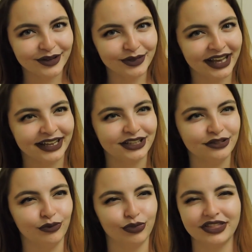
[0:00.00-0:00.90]
Like,
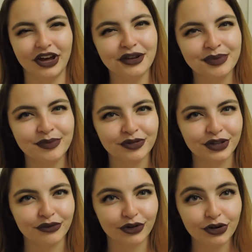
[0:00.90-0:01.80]
with other people in
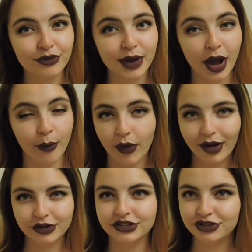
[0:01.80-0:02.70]
the room,
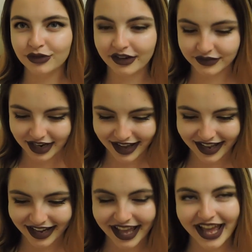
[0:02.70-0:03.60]
what would you have
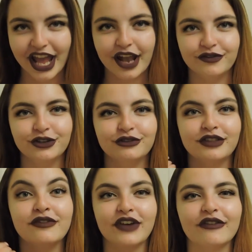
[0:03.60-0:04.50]
done
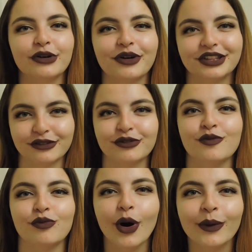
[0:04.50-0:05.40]
if everyone in the
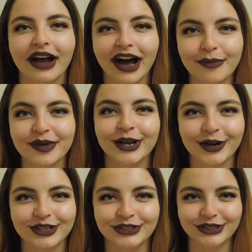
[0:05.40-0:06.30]
room woke up and
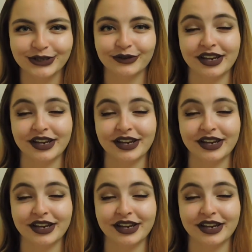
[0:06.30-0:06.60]
heard you?